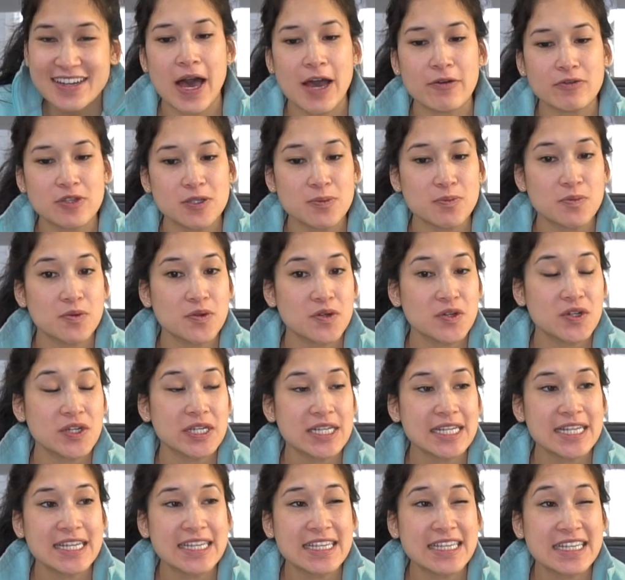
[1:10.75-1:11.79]
I was
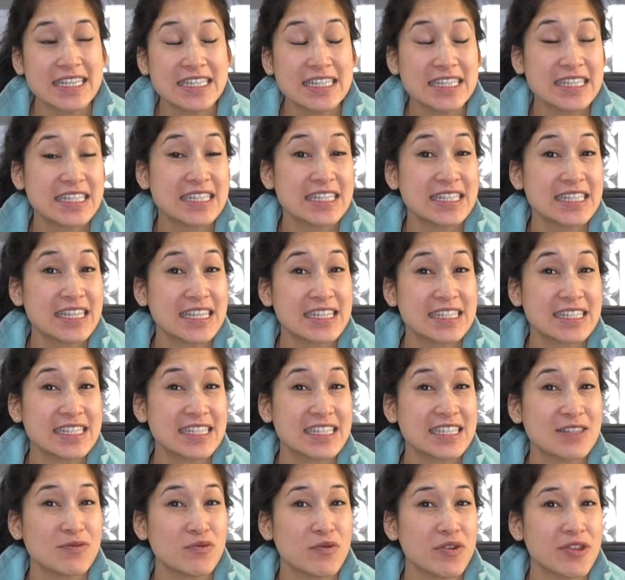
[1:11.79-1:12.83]
pretty
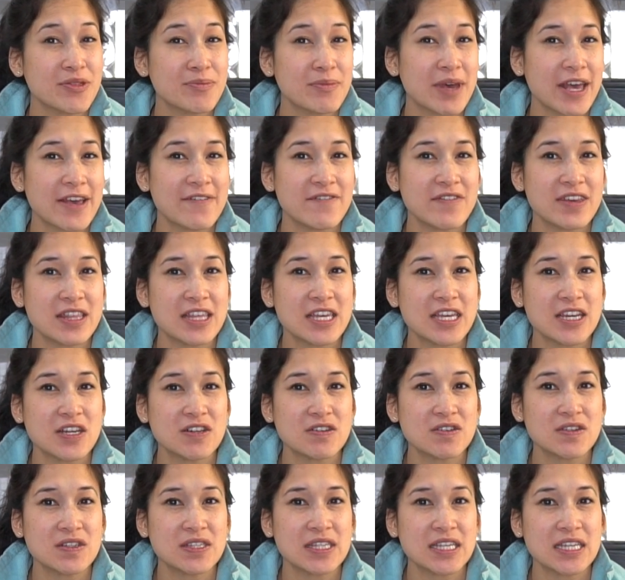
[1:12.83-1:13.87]
consistent with my
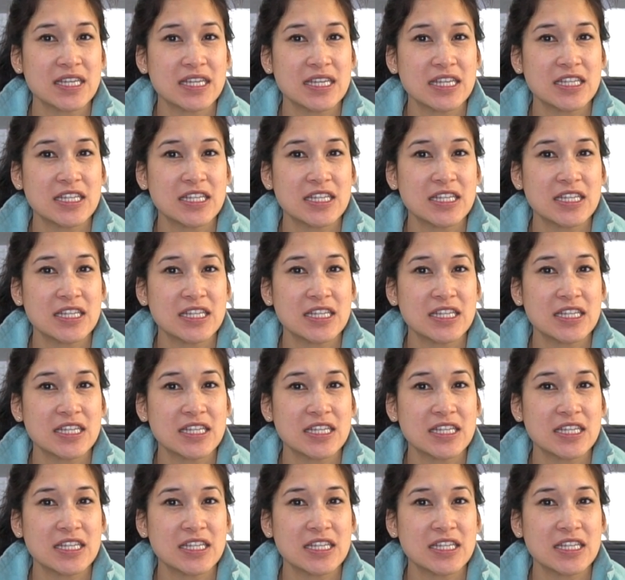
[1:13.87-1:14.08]
videos